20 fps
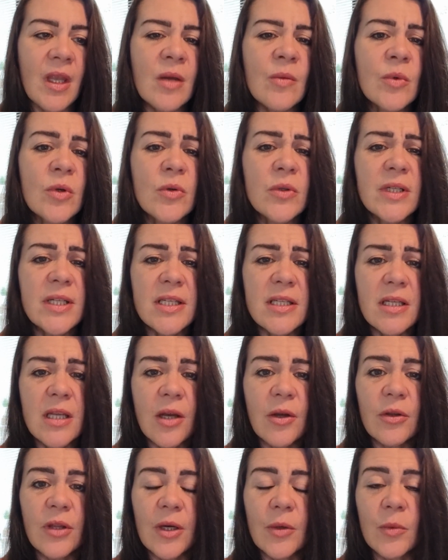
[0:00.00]
and we're going to see
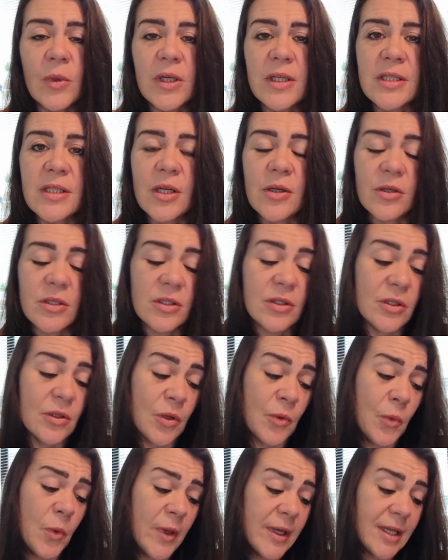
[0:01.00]
how that works out.
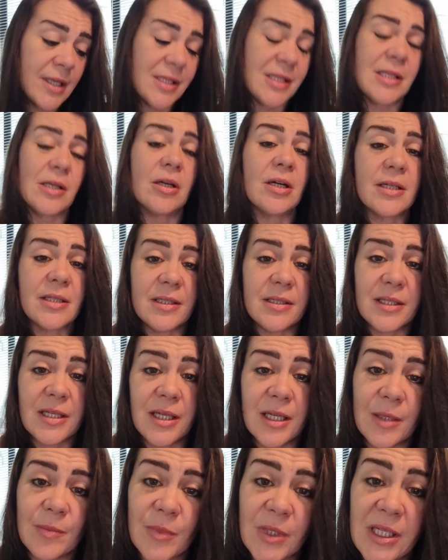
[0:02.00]
When I started
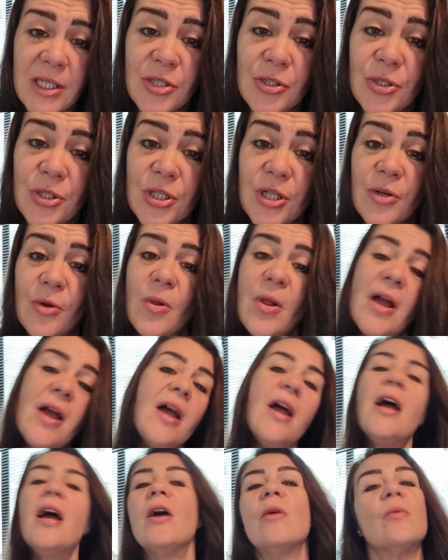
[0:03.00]
taking my estrogel,
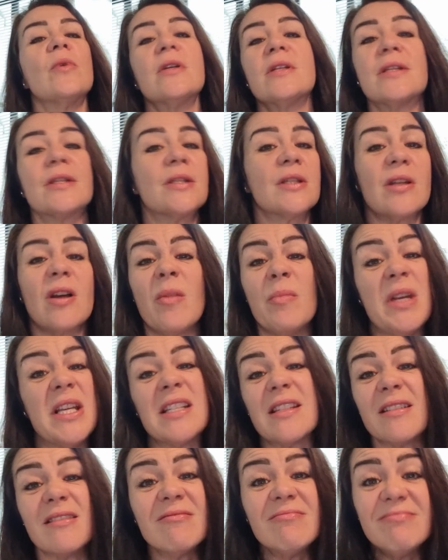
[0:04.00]
it was
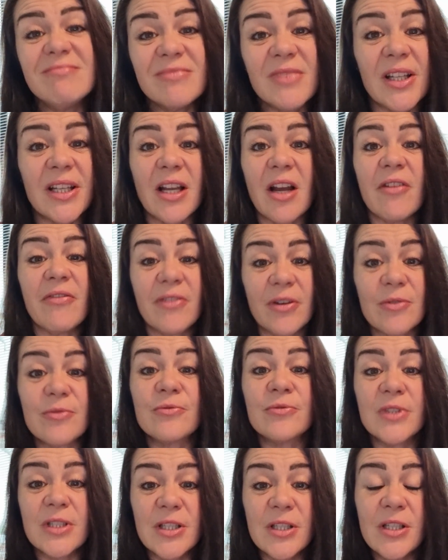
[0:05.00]
amazing. Like, I
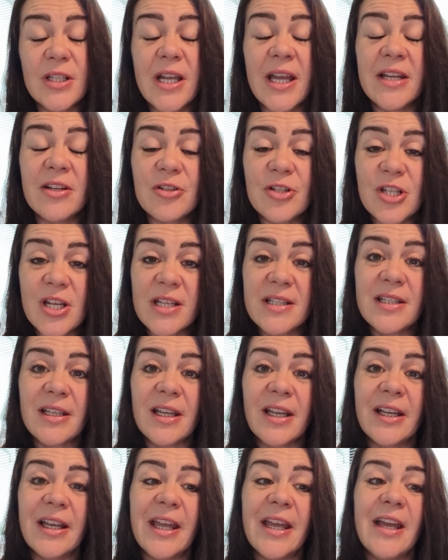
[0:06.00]
felt really
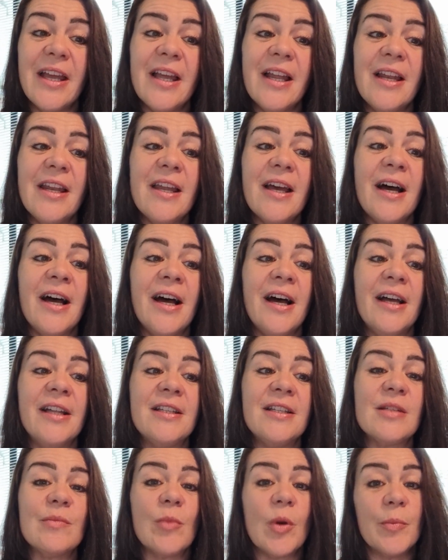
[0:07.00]
energetic again,
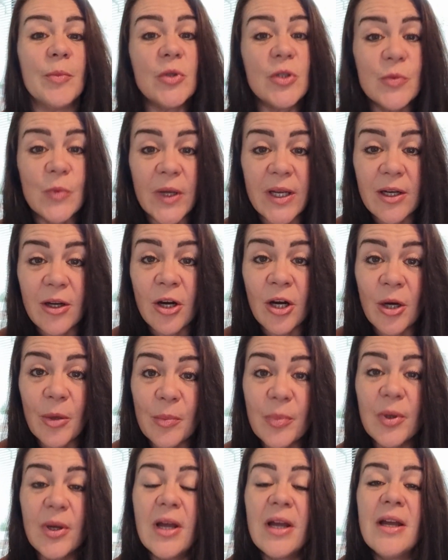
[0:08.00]
and my mood went
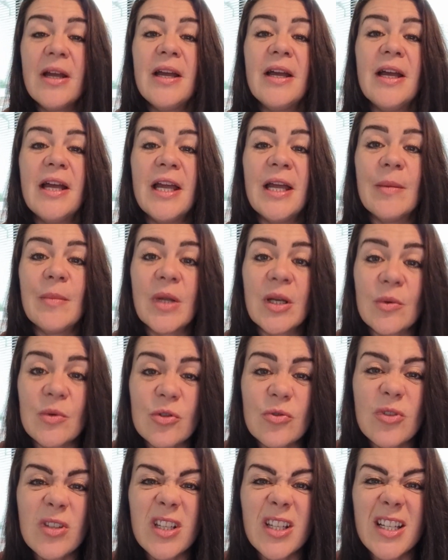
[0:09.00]
up, and I
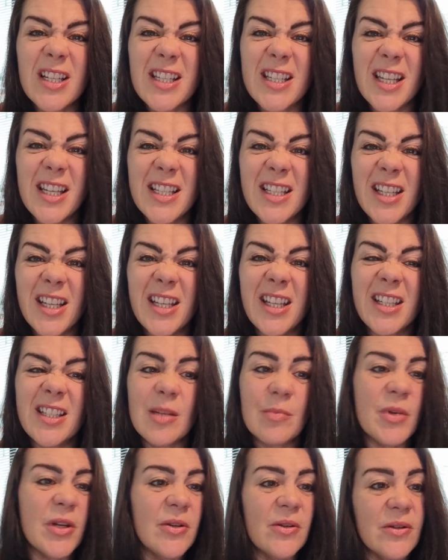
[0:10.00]
was really
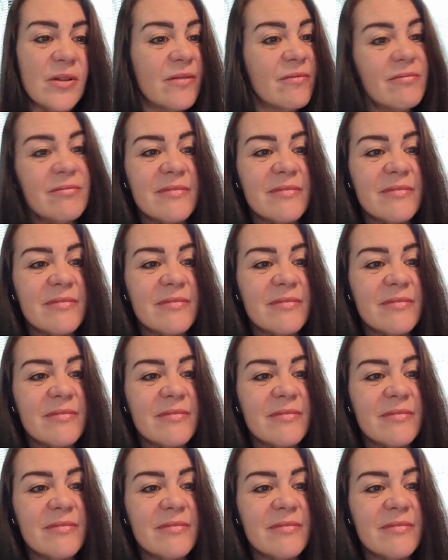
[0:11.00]
excited about